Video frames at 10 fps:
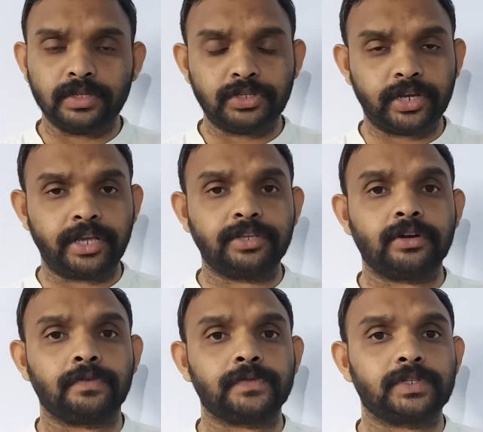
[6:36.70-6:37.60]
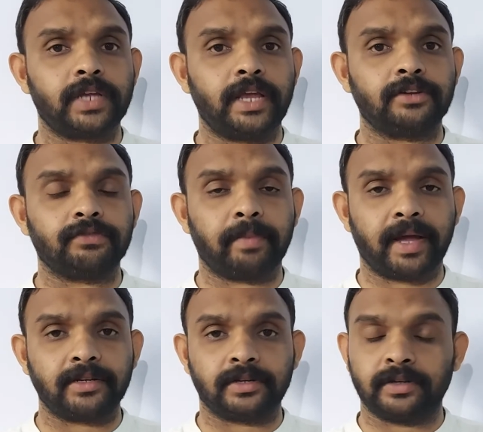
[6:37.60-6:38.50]
change of state of
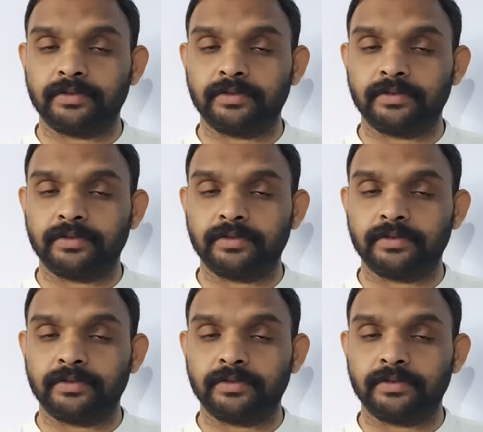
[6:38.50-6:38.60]
matter,